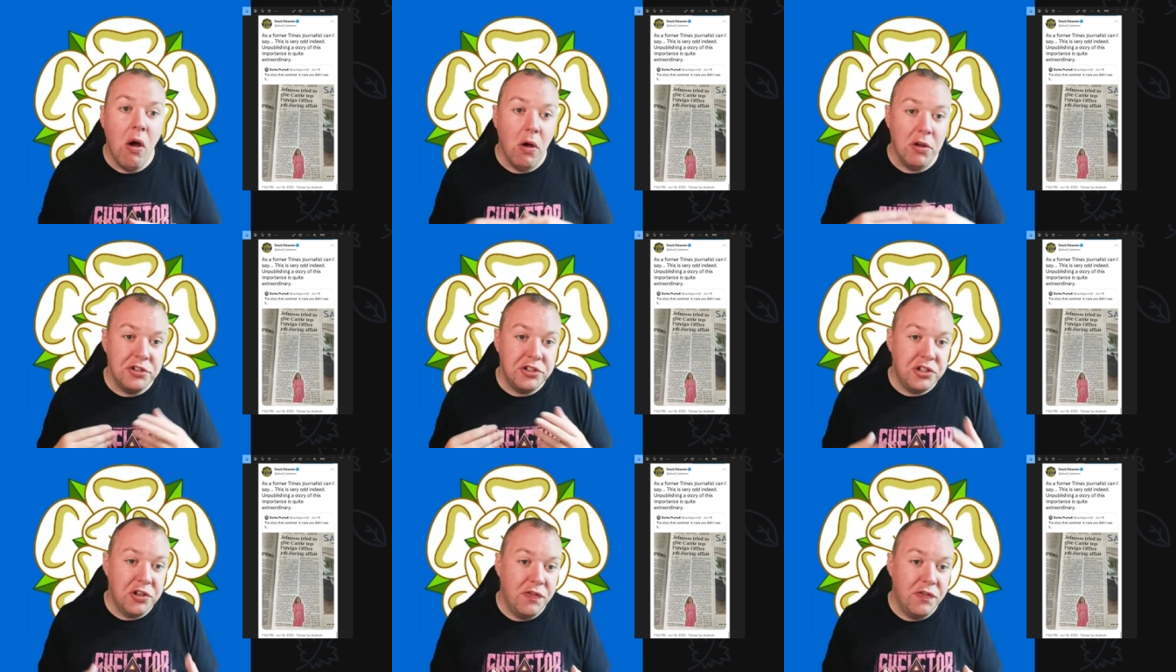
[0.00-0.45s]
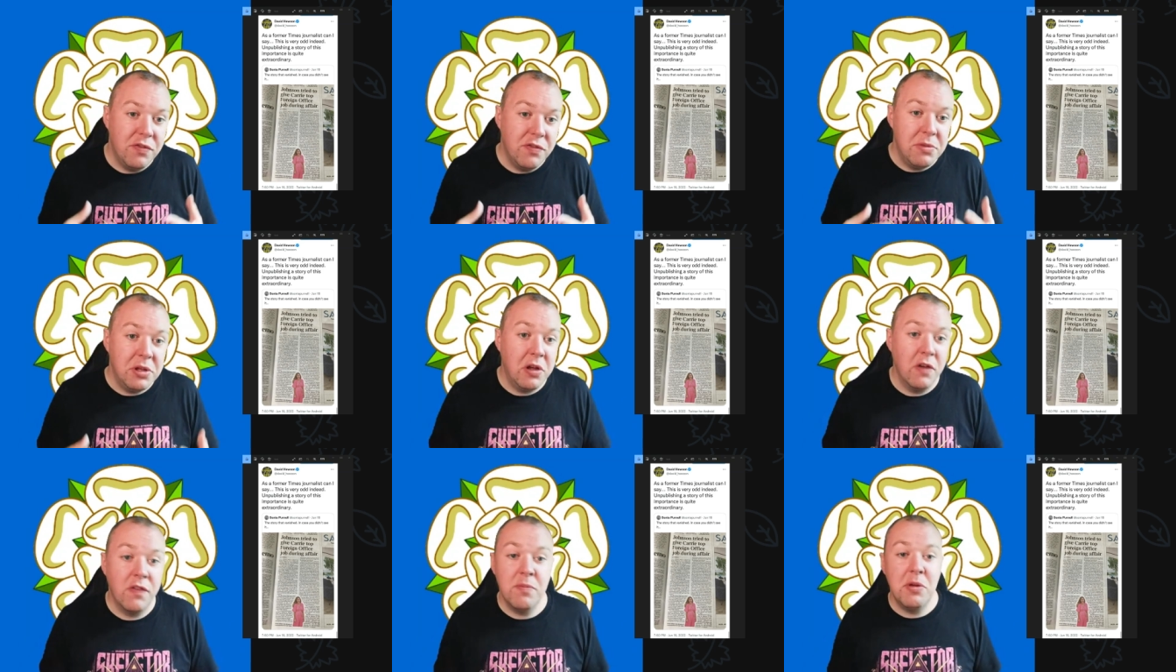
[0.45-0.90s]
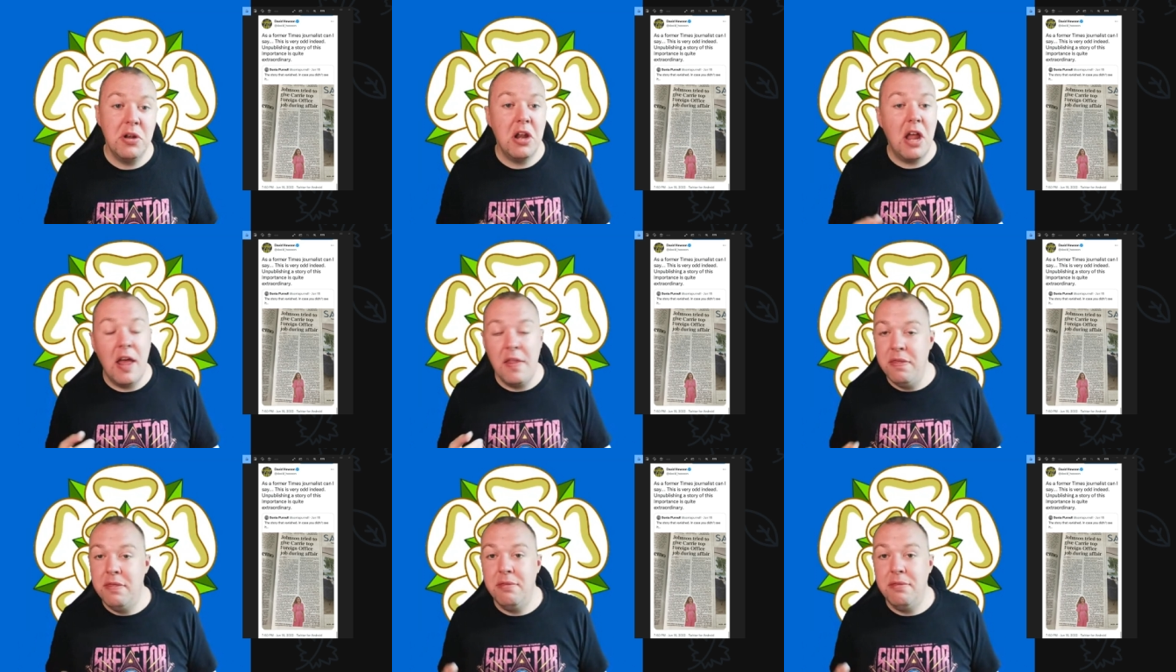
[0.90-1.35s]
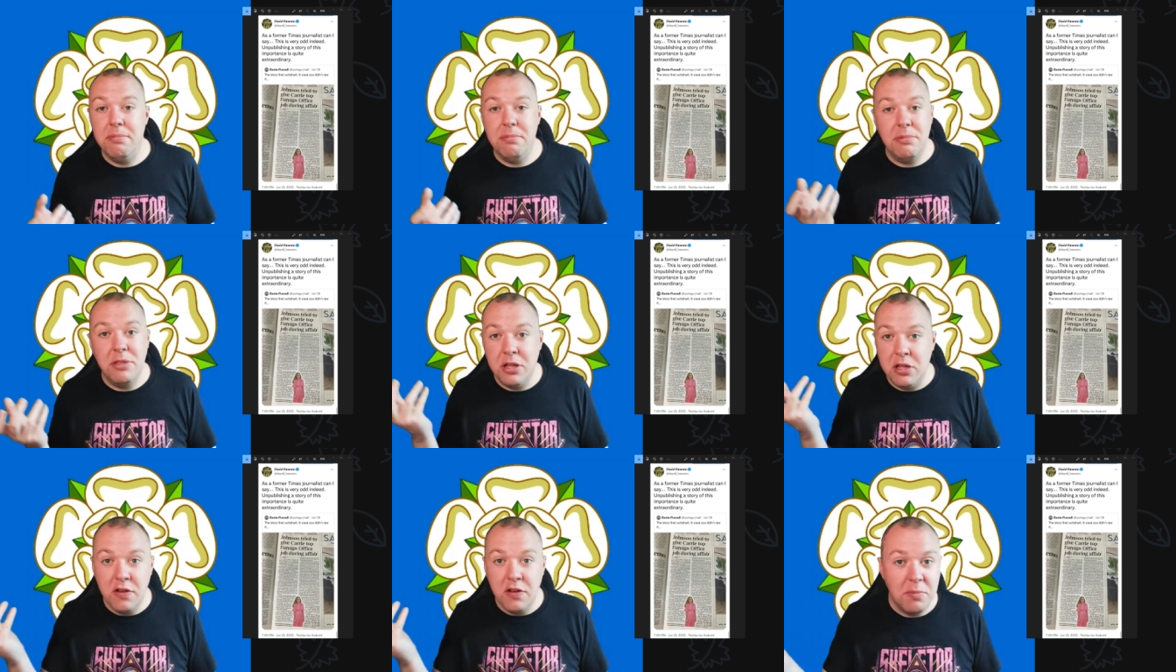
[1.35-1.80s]
stuff from the government and
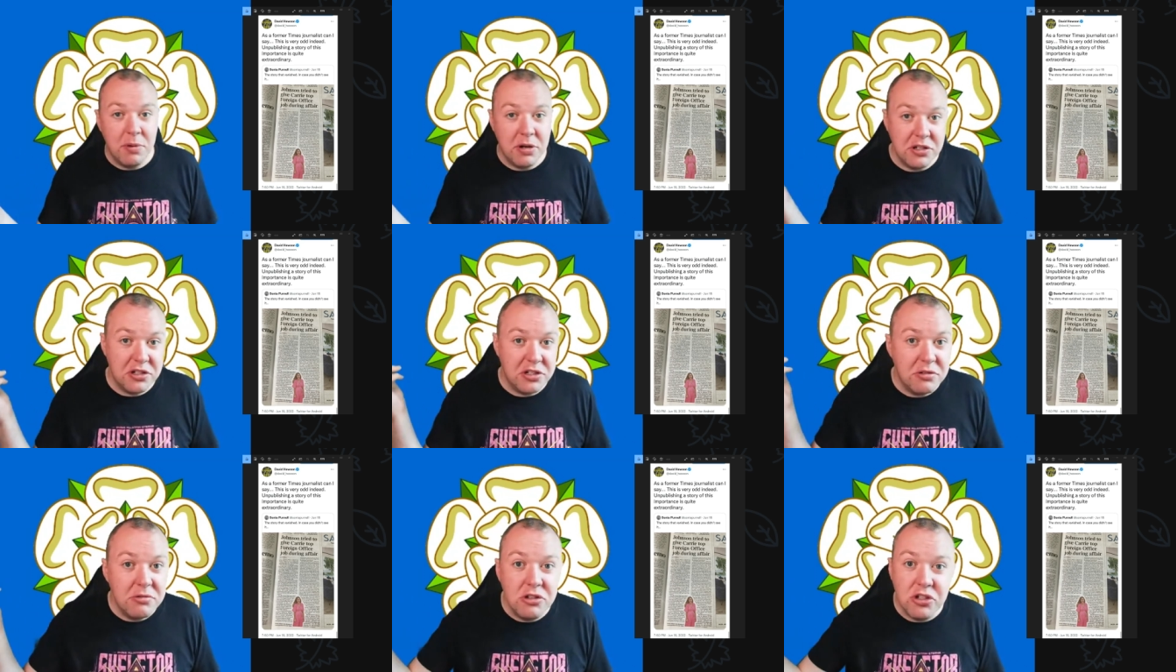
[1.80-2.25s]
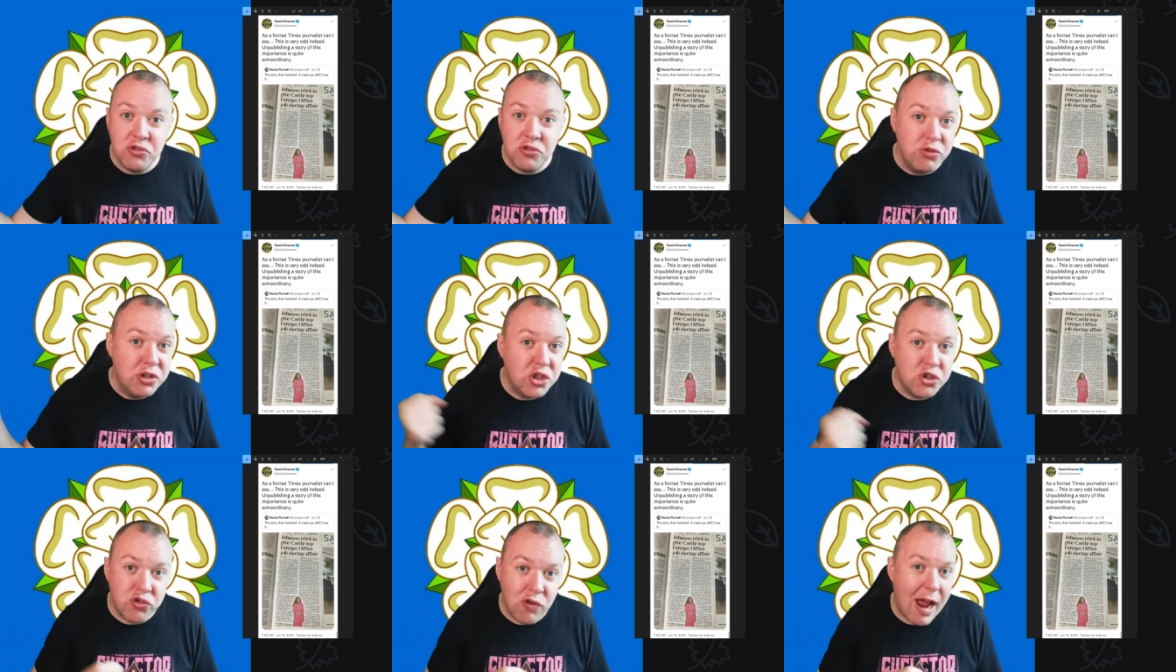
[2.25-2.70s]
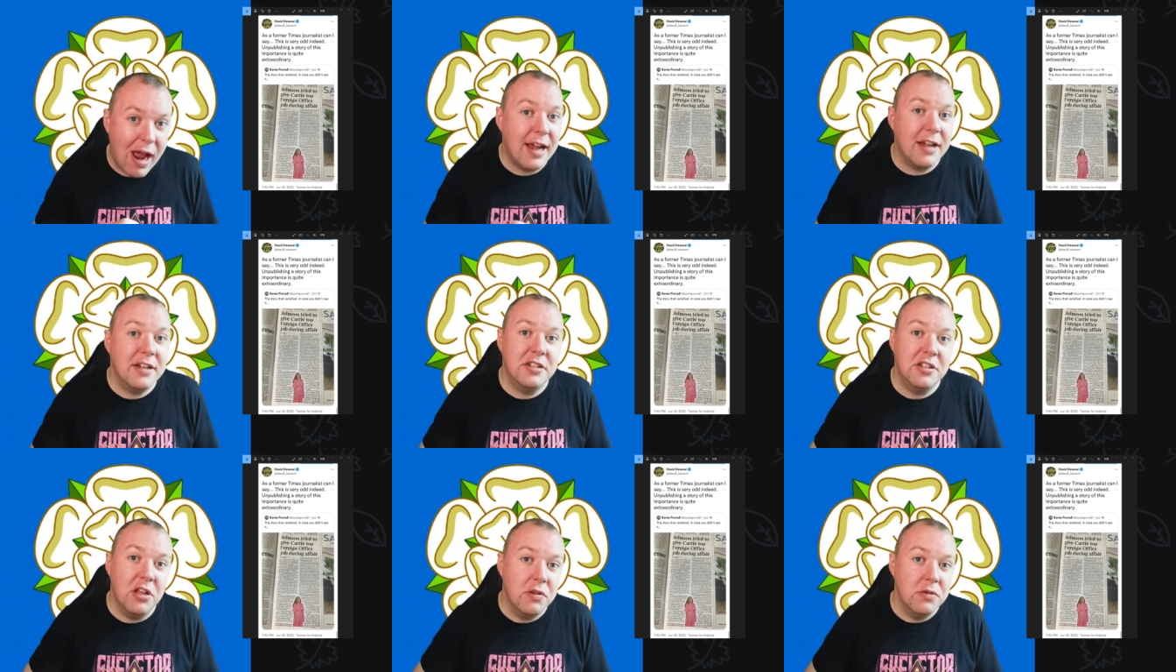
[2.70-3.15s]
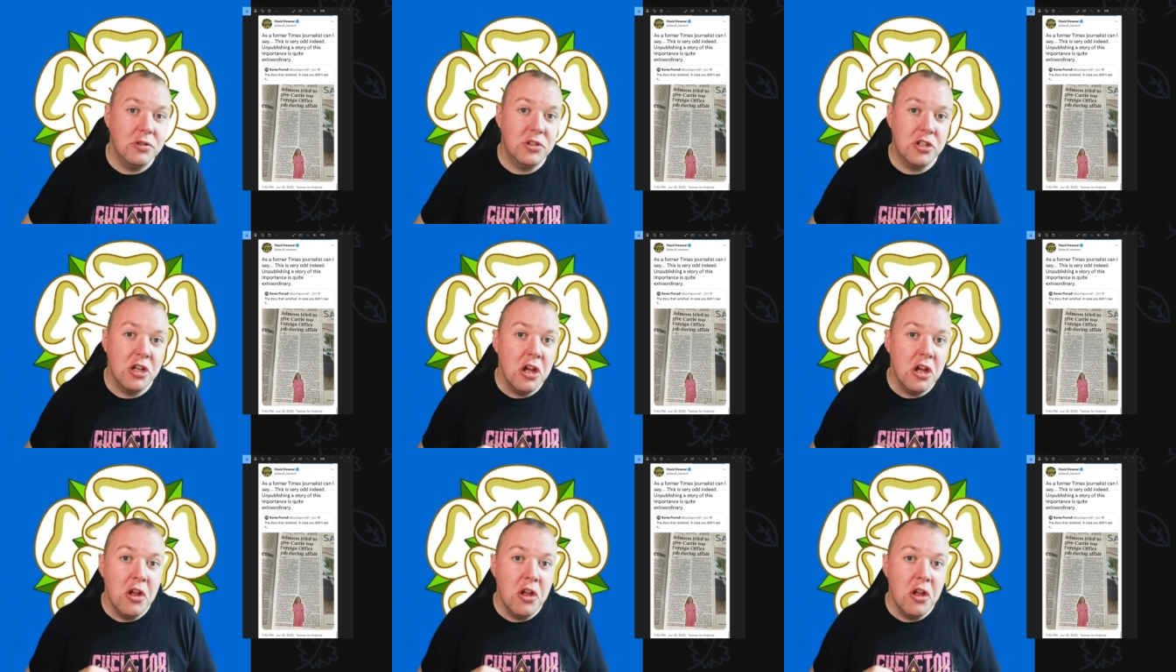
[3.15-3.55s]
the government just retracts those